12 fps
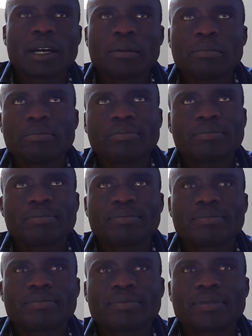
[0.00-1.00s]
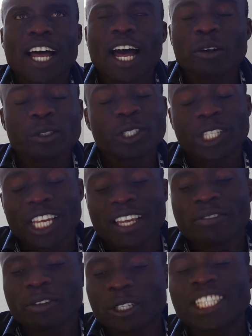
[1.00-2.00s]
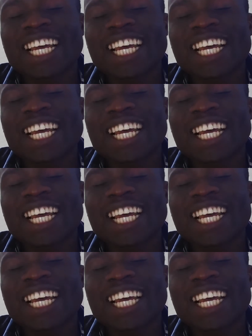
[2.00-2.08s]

I would say, for